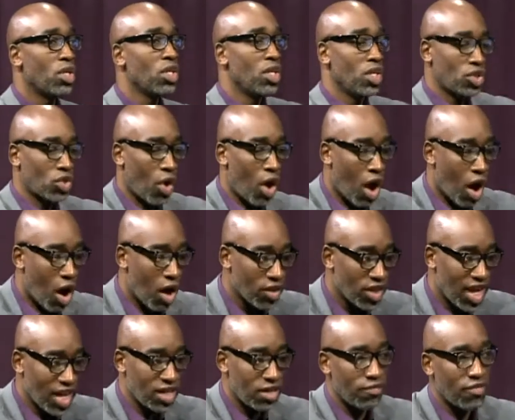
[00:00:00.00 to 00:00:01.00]
So all
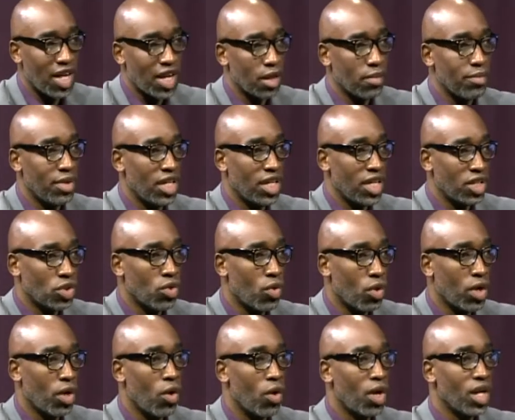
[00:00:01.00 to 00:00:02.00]
that development is going
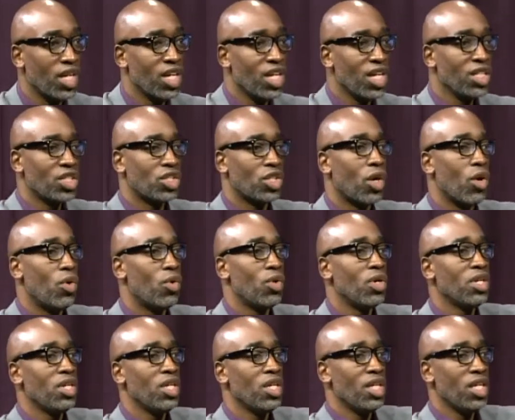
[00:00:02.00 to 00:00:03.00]
on. So
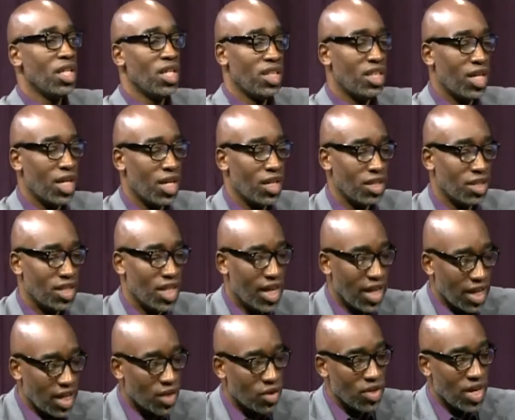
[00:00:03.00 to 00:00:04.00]
the
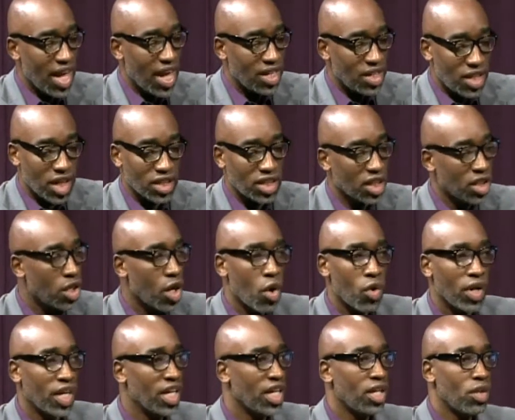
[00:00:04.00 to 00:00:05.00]
internet doesn't go
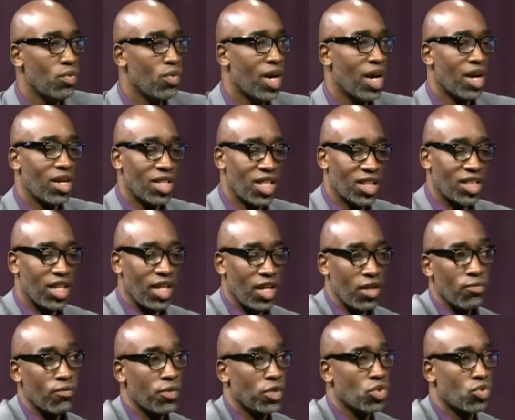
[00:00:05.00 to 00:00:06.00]
anywhere that the
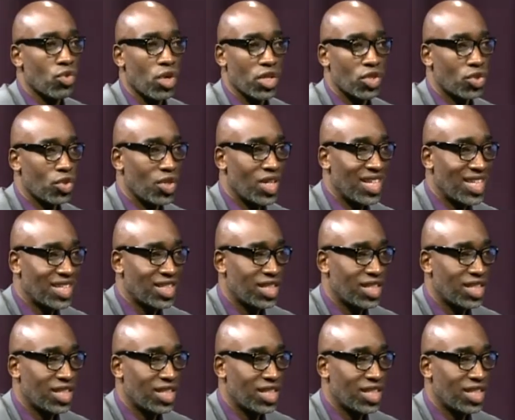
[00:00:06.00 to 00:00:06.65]
infrastructure isn't.